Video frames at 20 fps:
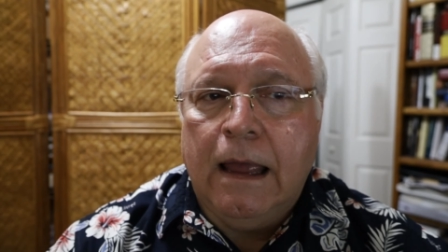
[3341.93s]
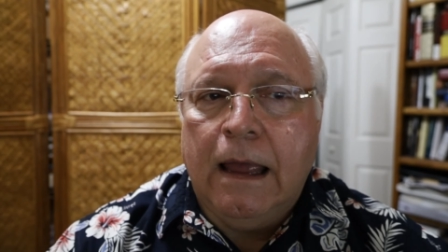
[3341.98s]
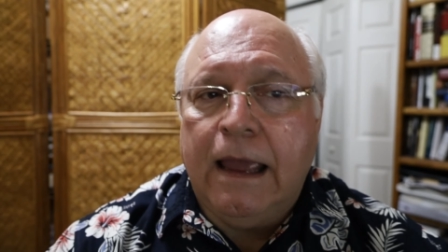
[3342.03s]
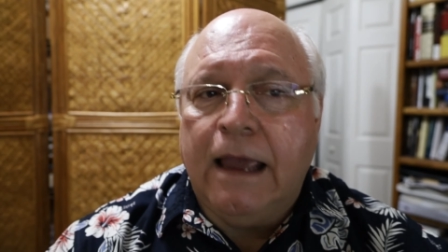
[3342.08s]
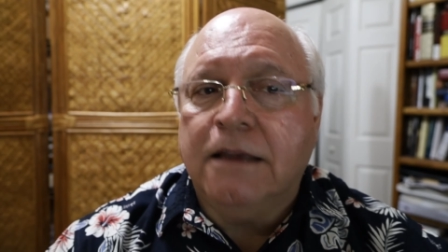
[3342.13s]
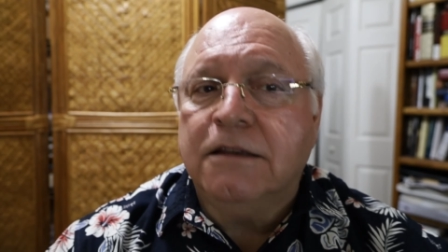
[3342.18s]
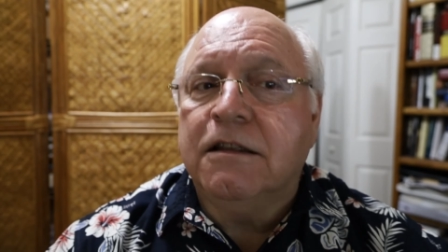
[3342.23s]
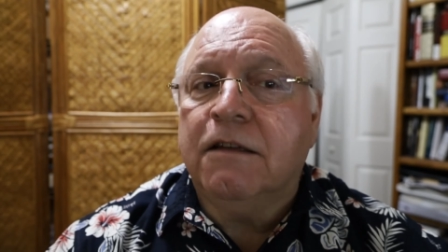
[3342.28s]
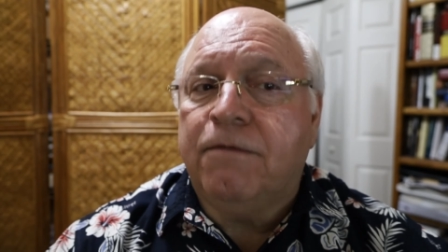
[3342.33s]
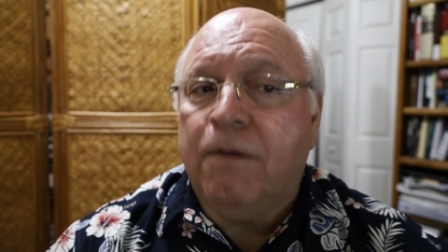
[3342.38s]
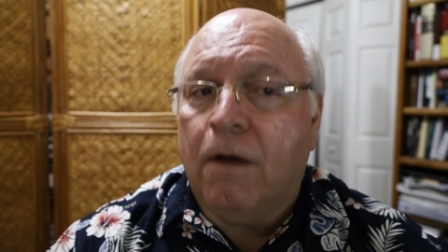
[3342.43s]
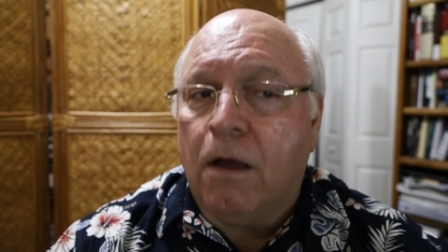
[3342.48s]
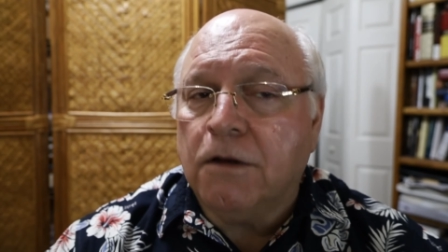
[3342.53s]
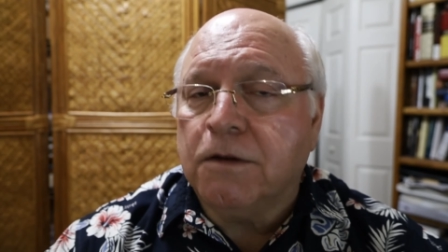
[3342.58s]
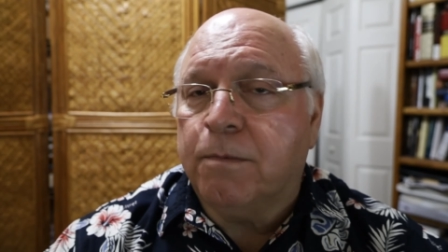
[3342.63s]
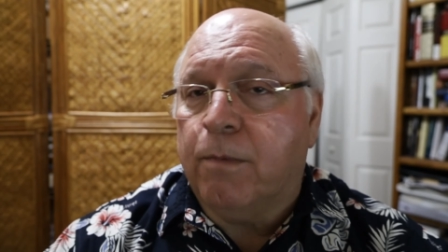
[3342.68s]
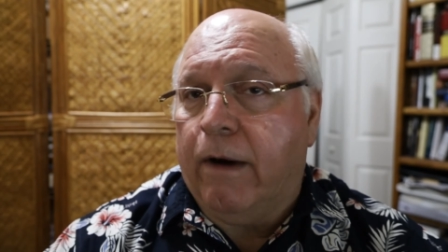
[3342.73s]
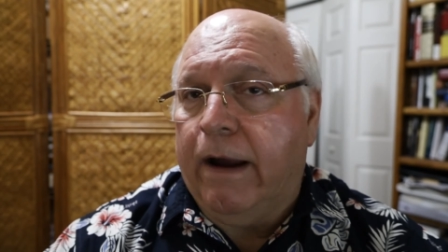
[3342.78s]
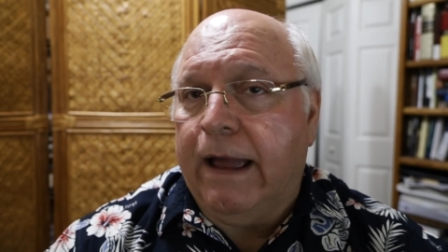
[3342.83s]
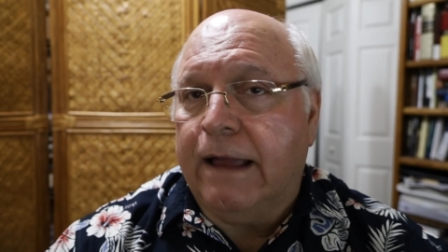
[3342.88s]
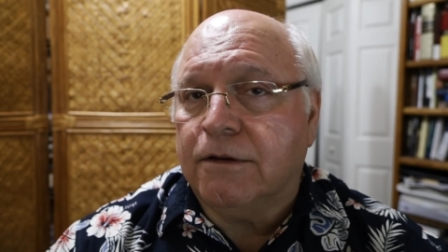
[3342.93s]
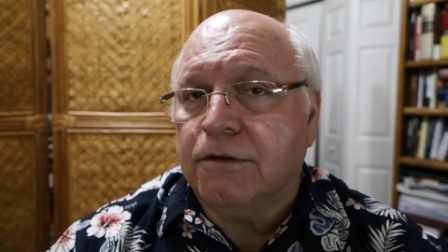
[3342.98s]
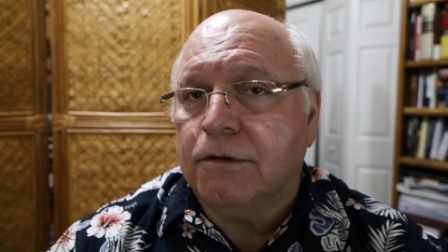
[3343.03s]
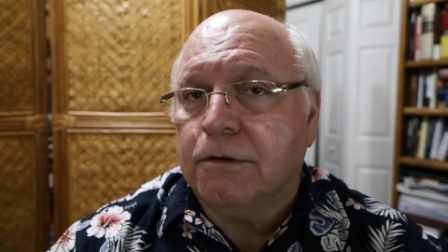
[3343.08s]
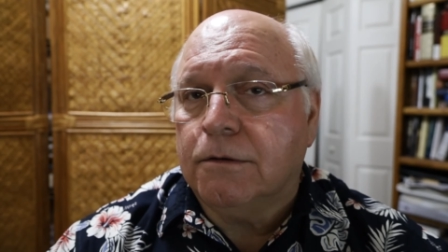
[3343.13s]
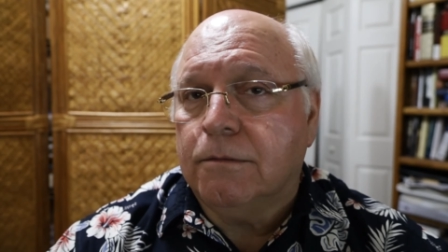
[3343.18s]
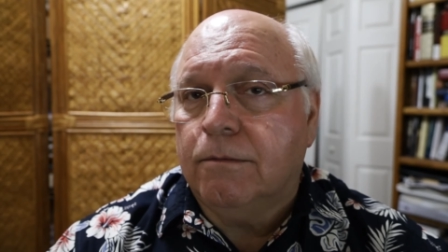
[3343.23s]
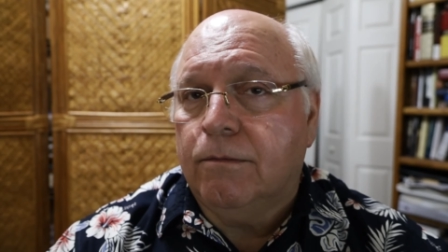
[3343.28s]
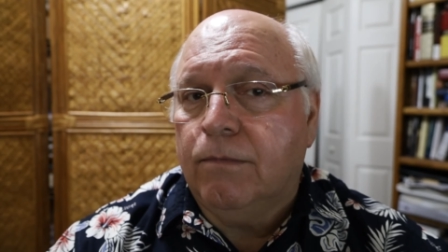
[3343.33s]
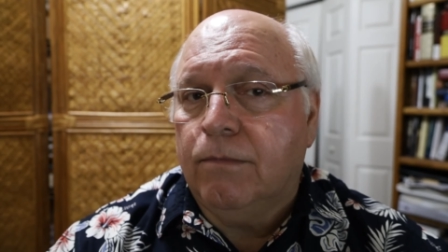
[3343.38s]
He's the false
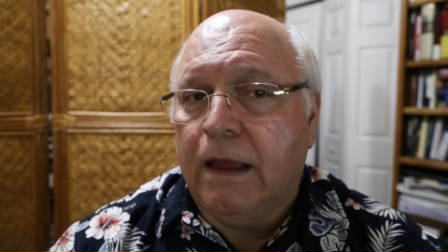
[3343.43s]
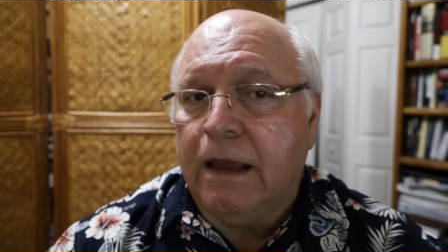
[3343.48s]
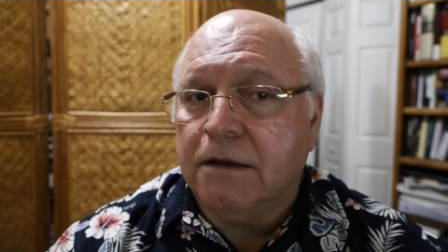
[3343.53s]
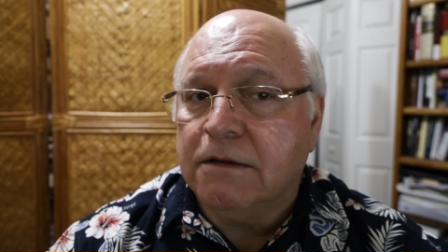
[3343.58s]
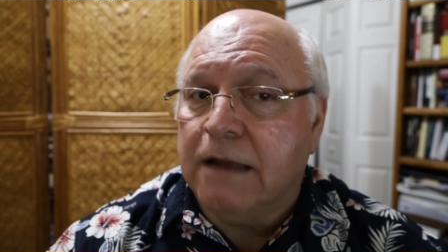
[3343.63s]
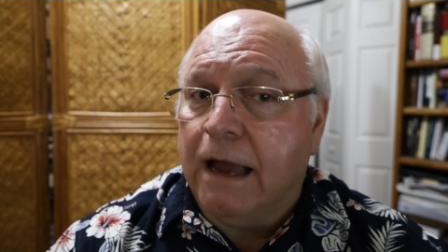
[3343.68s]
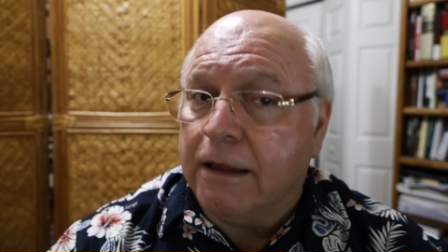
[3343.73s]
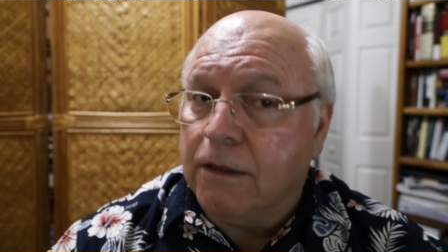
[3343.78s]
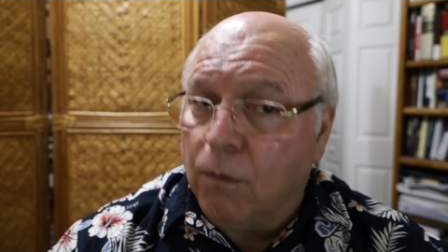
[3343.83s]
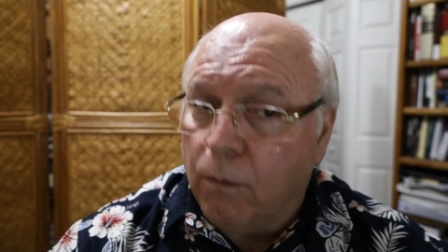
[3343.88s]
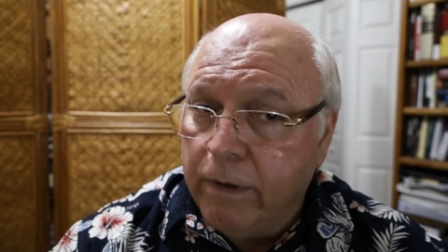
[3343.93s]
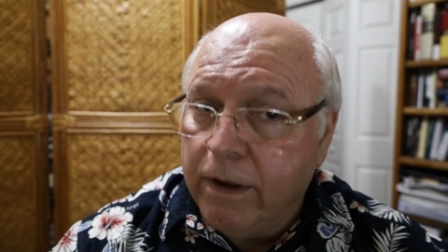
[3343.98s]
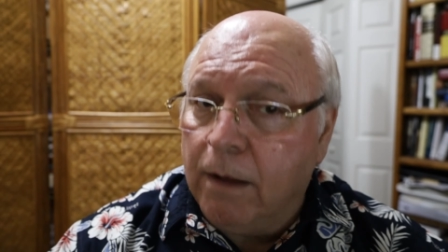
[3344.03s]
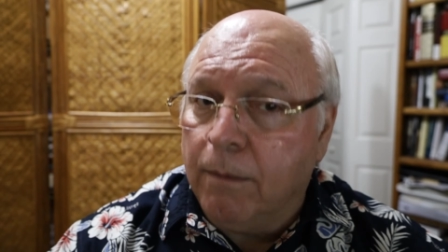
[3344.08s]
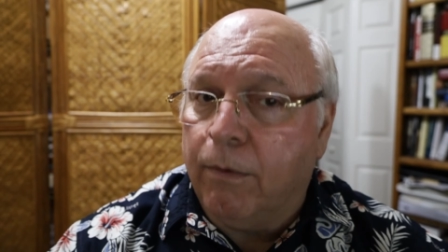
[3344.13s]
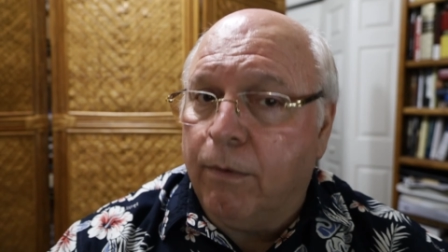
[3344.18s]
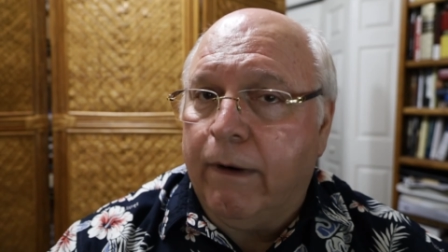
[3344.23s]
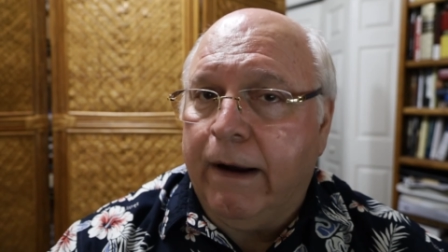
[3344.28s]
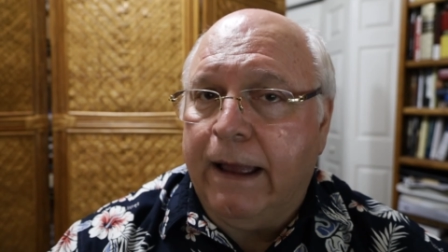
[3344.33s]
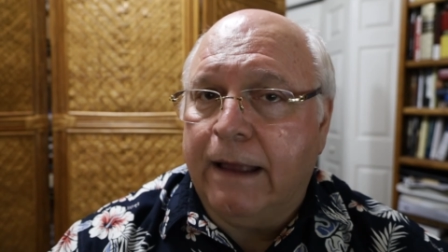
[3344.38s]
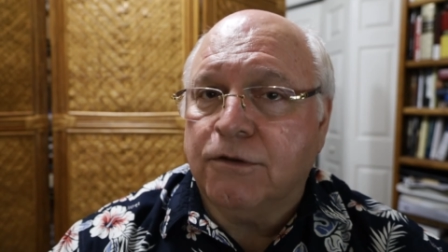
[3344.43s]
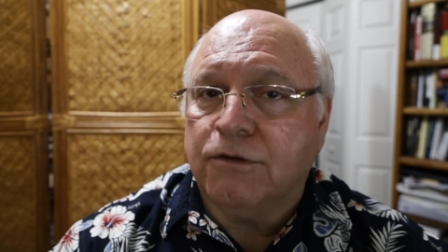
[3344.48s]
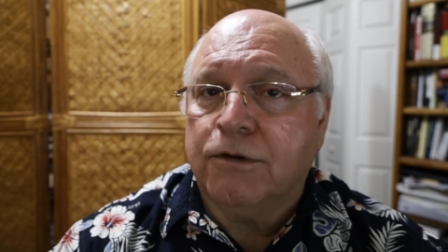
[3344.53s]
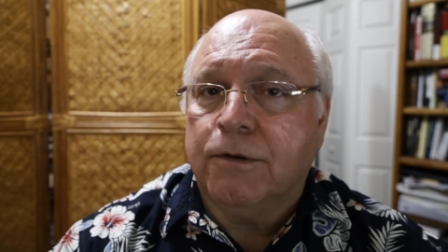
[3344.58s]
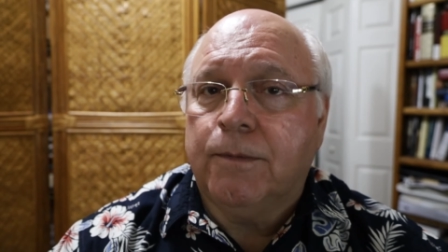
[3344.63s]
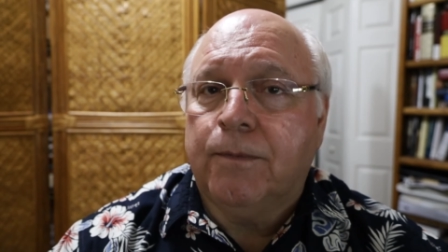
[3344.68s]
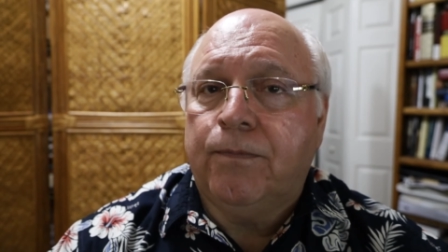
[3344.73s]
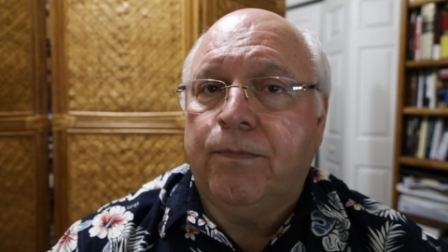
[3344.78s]
branch. He's not the real branch.